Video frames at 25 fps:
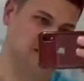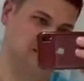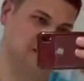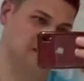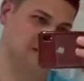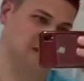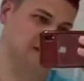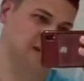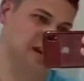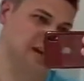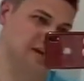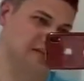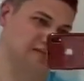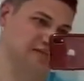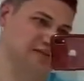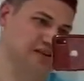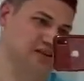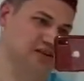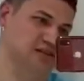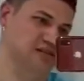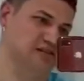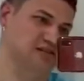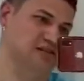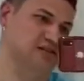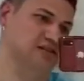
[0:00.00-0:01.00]
is how the outfit
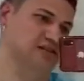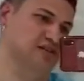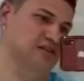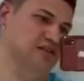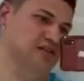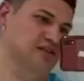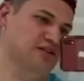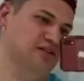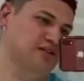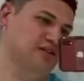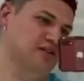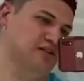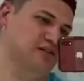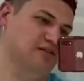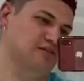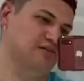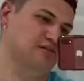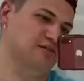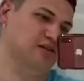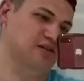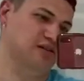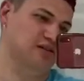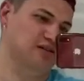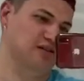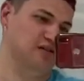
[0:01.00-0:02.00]
is.
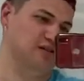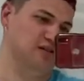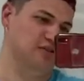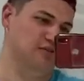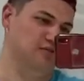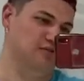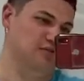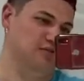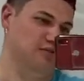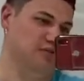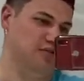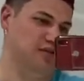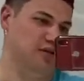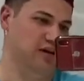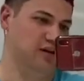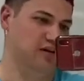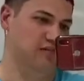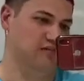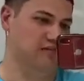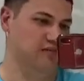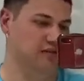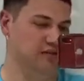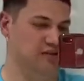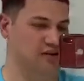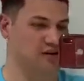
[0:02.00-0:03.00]
One of the new
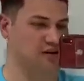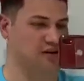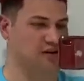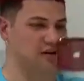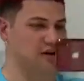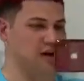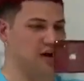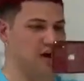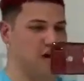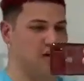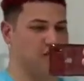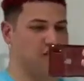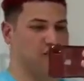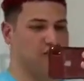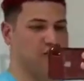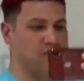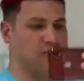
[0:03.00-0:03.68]
3F Aqua